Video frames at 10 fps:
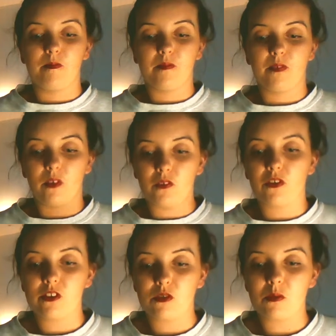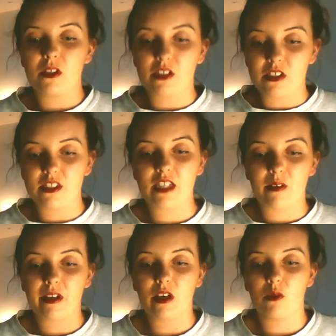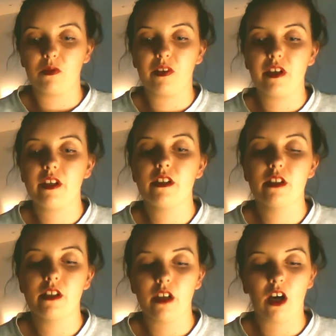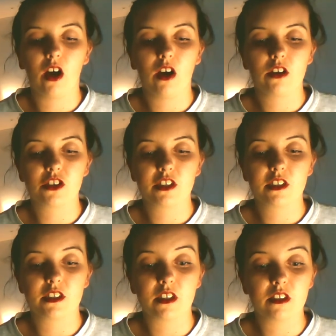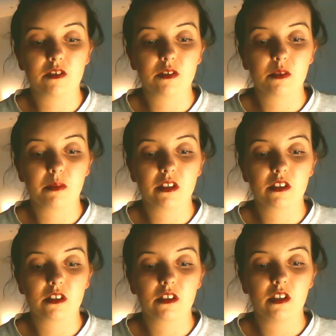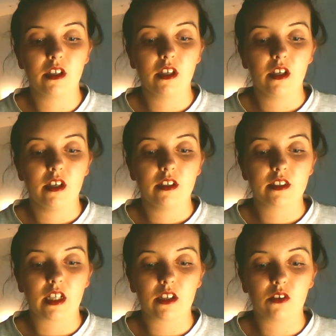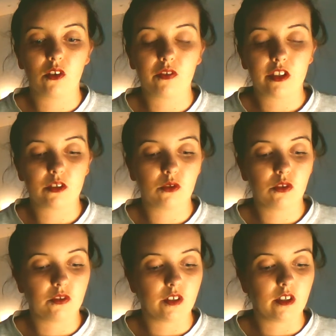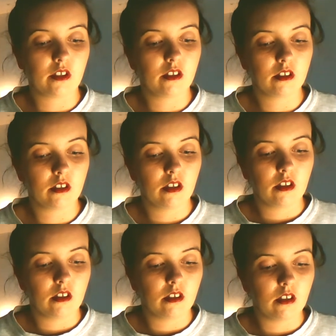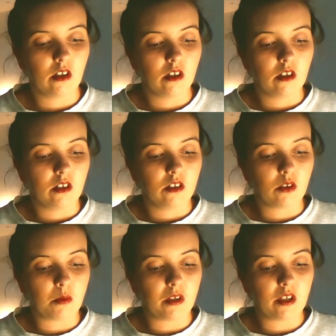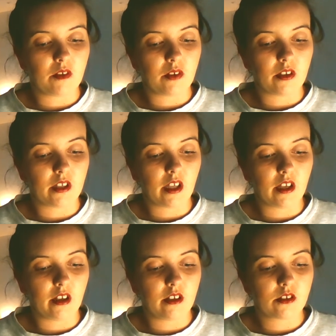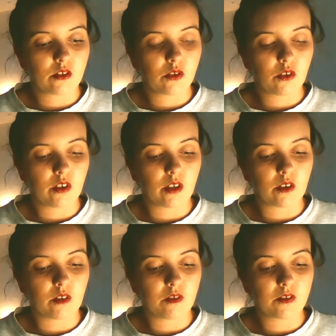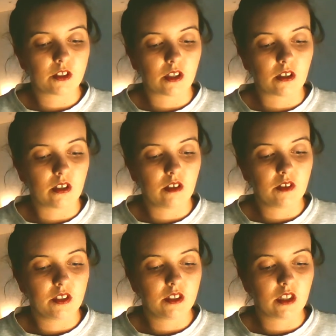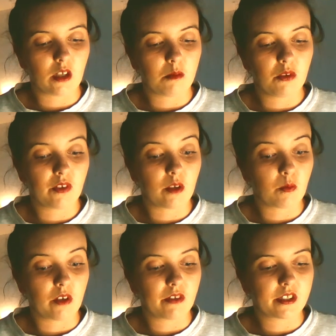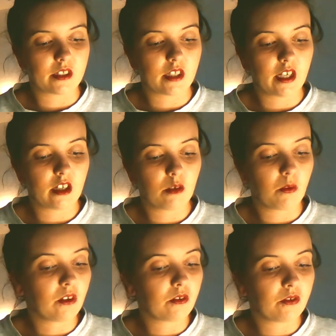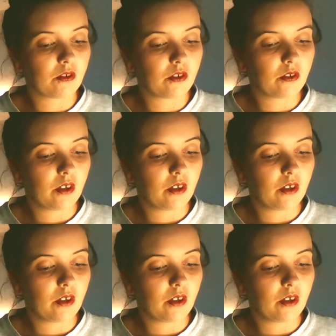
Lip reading: on the first few pages and see how we get on with it. A heart trending saga from the best selling Northeast author. You believe you're there. Truly a novel for saga lovers. A moving and well written tale. Wonderful.